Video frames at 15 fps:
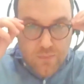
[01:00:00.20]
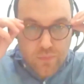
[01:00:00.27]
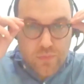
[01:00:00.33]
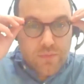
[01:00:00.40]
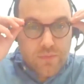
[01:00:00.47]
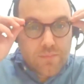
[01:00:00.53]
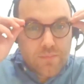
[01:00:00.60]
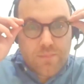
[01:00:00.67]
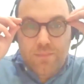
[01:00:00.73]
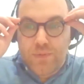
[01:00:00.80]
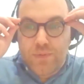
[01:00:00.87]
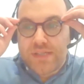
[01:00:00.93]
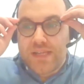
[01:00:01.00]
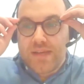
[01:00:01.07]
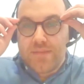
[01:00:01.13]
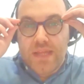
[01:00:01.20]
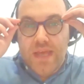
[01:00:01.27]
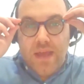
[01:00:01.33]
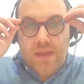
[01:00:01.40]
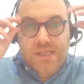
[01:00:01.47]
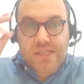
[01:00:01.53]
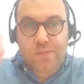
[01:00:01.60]
will just leave it there
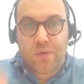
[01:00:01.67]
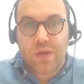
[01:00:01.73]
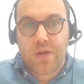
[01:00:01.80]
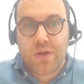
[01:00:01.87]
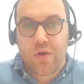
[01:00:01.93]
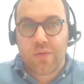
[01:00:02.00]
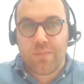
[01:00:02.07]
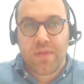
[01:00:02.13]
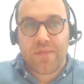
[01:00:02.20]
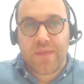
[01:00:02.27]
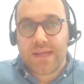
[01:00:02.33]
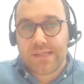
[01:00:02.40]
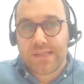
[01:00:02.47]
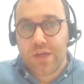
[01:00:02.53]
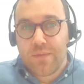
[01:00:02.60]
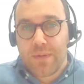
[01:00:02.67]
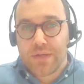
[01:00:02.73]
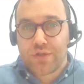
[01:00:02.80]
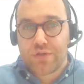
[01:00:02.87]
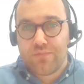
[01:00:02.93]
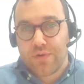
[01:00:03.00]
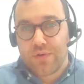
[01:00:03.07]
because it's 1 o'clock. But thanks so
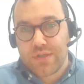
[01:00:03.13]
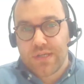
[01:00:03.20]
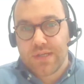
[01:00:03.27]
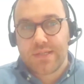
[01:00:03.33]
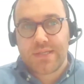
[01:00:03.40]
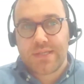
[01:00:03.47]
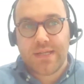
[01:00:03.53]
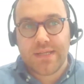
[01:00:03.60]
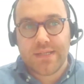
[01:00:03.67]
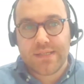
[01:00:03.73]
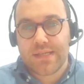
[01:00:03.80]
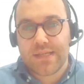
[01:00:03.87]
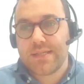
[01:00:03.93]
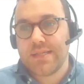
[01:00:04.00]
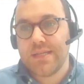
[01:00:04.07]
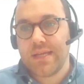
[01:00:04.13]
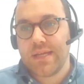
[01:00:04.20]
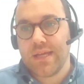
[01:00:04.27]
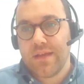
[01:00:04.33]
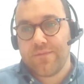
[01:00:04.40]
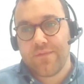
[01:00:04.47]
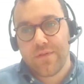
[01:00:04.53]
much to Roger, to Liz, and to
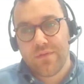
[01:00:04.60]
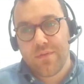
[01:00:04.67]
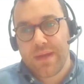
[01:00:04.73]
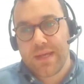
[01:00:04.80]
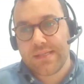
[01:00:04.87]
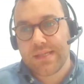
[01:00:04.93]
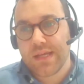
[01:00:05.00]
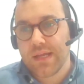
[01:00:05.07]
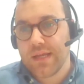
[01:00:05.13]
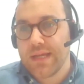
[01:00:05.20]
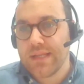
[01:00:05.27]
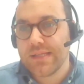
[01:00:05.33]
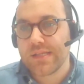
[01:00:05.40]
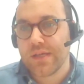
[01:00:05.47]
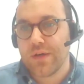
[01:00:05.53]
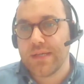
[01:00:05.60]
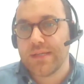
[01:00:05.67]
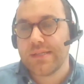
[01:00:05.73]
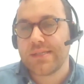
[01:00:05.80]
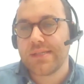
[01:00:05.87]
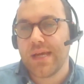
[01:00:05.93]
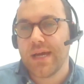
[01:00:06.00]
Nikki for amazing
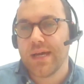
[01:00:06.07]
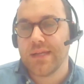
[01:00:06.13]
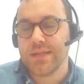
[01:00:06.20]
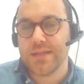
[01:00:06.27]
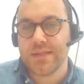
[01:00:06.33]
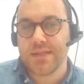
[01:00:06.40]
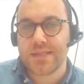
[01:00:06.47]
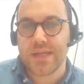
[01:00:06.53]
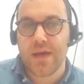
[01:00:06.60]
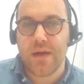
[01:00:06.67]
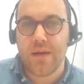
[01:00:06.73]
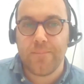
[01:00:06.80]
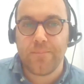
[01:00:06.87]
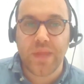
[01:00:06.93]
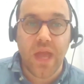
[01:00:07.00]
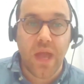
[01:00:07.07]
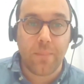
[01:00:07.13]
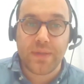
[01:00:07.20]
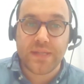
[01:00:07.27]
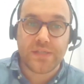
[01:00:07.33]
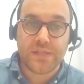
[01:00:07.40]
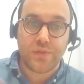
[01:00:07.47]
insights. And yeah,
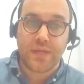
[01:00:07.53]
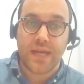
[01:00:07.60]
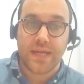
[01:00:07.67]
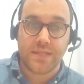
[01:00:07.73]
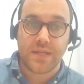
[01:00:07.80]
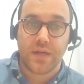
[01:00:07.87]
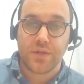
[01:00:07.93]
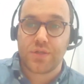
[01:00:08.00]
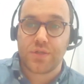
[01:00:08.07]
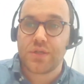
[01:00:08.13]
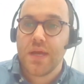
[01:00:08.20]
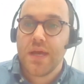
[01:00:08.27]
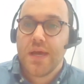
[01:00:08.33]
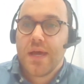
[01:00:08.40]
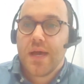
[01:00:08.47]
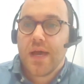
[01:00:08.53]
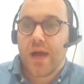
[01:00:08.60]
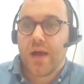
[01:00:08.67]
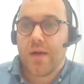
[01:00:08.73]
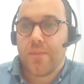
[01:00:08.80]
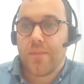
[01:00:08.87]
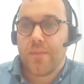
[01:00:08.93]
please do get in touch
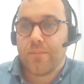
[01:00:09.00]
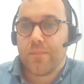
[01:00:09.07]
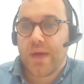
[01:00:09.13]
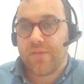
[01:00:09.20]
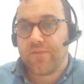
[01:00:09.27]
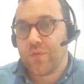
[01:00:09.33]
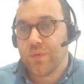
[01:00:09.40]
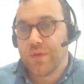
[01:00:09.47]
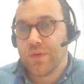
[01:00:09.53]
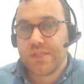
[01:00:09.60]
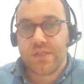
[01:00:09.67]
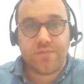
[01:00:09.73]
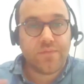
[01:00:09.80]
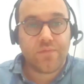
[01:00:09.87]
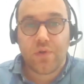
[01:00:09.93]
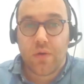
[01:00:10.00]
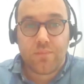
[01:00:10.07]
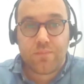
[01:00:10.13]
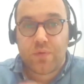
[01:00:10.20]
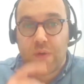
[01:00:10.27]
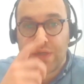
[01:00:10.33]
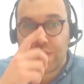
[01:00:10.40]
afterwards if you've got
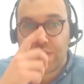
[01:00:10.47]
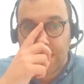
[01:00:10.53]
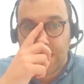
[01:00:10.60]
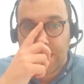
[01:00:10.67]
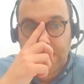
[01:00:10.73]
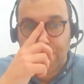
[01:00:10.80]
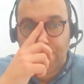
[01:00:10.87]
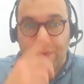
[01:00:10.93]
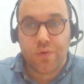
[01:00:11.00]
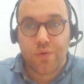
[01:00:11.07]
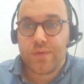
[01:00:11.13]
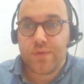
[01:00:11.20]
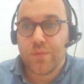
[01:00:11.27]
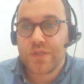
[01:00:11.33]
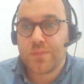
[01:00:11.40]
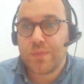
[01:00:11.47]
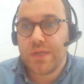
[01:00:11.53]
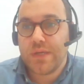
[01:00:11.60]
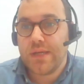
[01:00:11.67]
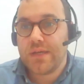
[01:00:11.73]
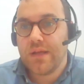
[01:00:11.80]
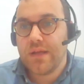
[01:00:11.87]
questions or you want to be
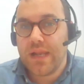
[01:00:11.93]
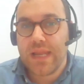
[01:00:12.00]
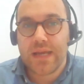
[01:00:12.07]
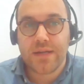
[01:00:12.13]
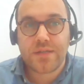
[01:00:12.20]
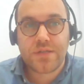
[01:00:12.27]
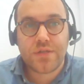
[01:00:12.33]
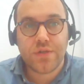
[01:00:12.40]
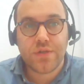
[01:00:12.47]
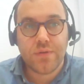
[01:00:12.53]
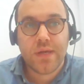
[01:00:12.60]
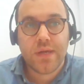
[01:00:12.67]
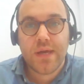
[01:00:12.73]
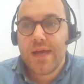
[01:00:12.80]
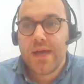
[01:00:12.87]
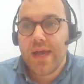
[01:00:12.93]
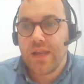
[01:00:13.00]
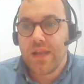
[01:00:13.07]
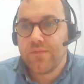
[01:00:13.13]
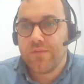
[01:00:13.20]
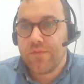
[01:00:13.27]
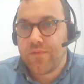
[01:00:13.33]
linked to any
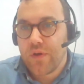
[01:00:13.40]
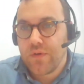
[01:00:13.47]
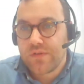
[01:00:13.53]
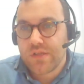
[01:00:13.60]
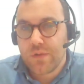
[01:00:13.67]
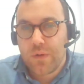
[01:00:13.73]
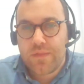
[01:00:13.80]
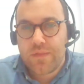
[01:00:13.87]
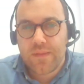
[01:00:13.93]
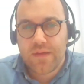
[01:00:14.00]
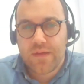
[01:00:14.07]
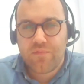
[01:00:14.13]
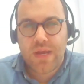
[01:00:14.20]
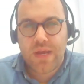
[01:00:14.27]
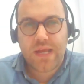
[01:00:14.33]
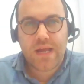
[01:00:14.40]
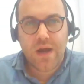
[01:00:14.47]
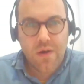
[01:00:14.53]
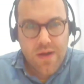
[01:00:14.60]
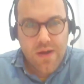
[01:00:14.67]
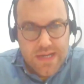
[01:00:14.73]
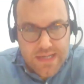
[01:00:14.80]
of the folks. Although I think they very
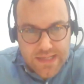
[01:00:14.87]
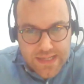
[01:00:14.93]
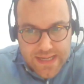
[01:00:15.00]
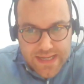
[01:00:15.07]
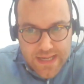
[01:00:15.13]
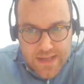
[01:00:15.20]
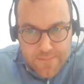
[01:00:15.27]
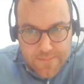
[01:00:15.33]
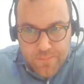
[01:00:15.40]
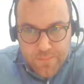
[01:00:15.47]
kindly